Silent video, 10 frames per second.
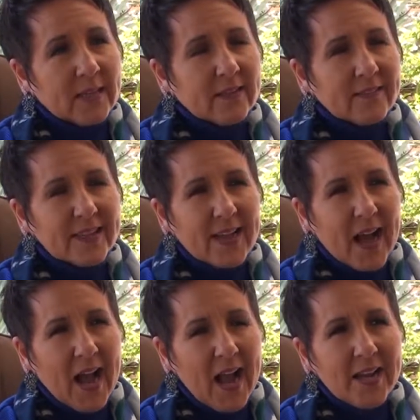You see,
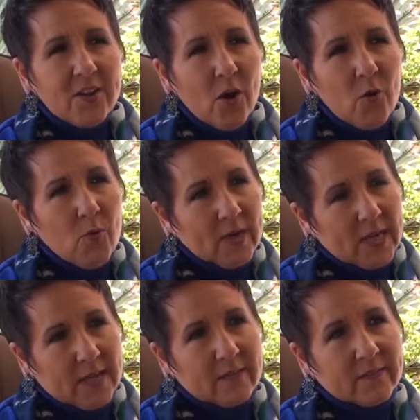I know what
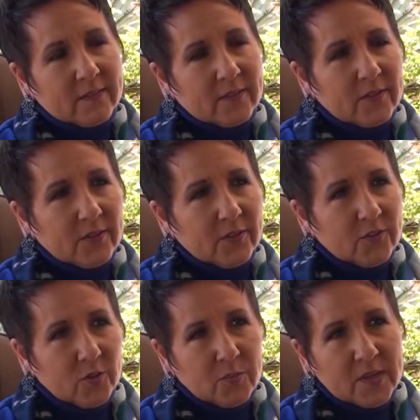it is
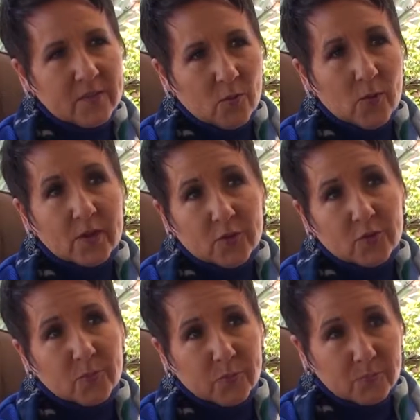to be the one
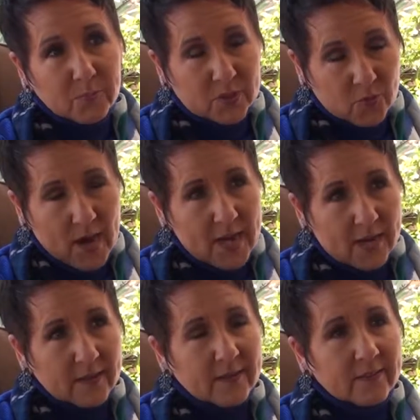who's
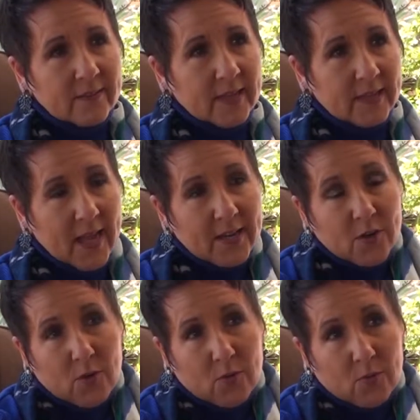betraying, and I
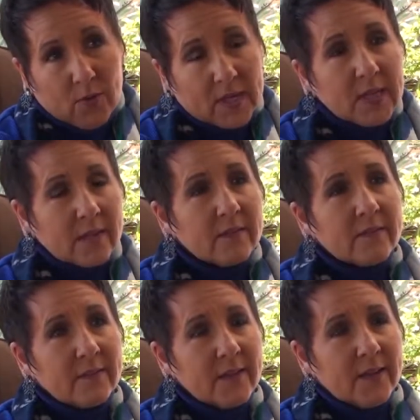know what it is
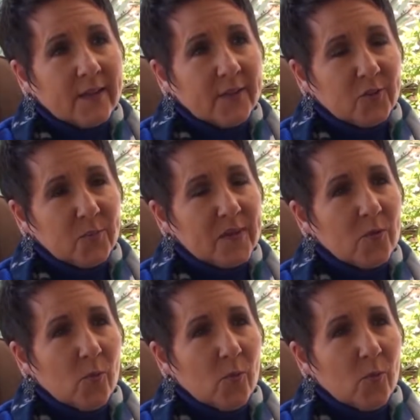to be the